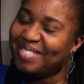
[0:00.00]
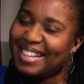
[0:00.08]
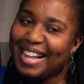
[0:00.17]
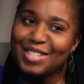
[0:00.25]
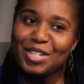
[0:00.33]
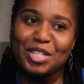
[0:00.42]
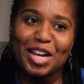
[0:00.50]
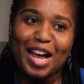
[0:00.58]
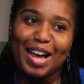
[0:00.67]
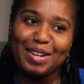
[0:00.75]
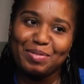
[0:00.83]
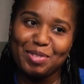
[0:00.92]
That's such a
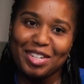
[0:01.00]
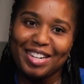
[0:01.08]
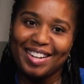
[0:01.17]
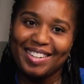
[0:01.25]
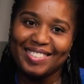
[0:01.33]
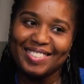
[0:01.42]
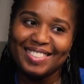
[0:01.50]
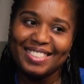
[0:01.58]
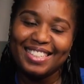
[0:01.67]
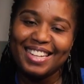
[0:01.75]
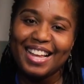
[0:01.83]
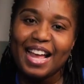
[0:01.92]
hard one now.
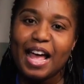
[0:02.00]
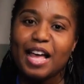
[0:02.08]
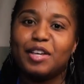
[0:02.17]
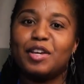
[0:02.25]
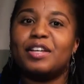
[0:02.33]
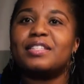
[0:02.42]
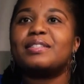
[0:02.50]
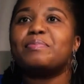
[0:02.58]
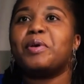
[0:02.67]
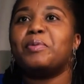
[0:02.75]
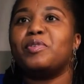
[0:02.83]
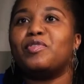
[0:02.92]
Because
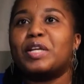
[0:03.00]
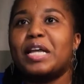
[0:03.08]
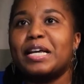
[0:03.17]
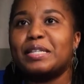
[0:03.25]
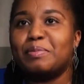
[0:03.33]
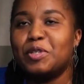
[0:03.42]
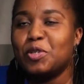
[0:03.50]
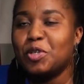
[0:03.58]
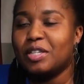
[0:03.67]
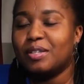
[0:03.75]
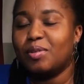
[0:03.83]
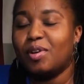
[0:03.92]
maybe if you had asked me 2
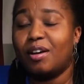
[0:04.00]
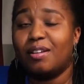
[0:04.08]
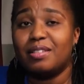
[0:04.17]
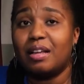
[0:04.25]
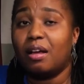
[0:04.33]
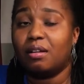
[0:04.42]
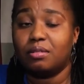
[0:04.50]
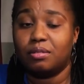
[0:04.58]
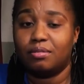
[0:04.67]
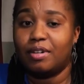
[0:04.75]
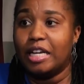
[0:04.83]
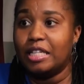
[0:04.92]
years ago, I'd ask,
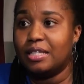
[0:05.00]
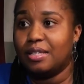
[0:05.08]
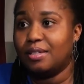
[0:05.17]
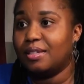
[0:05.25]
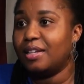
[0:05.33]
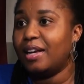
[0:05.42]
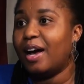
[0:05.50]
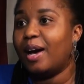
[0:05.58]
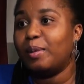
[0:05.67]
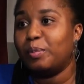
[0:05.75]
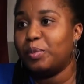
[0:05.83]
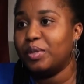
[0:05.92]
writing in a
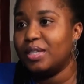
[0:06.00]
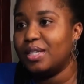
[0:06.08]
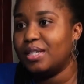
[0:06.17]
heartbeat,